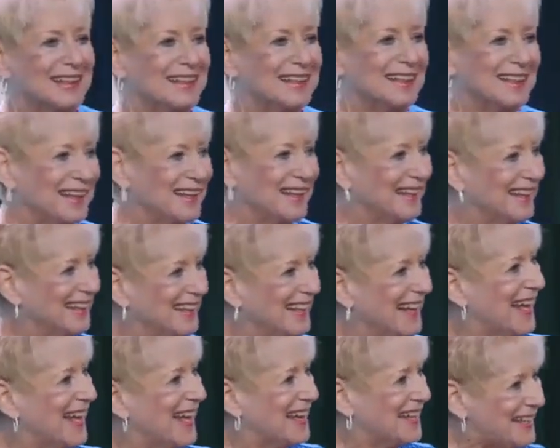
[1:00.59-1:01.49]

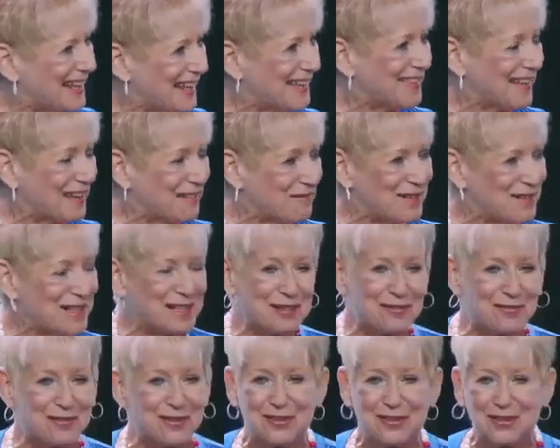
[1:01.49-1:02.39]
Yeah, they will
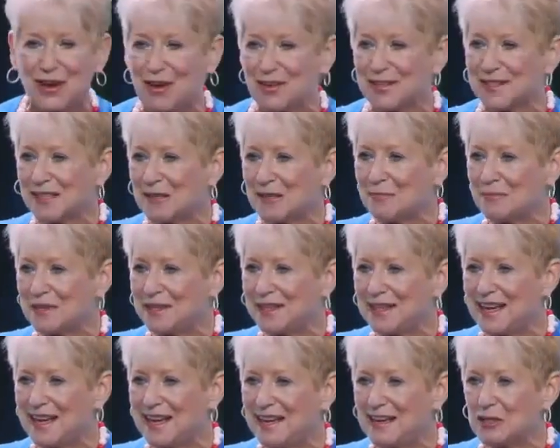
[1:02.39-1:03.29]
if you call
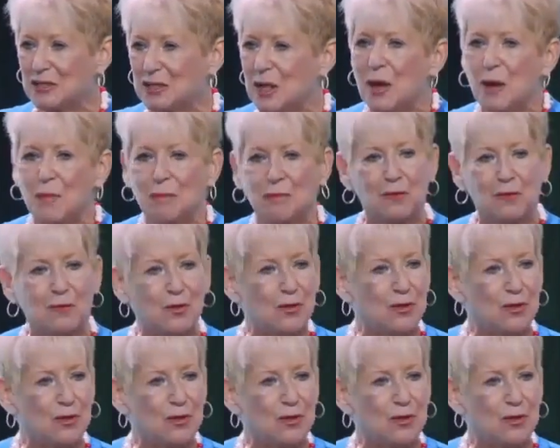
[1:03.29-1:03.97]
somebody else, but if you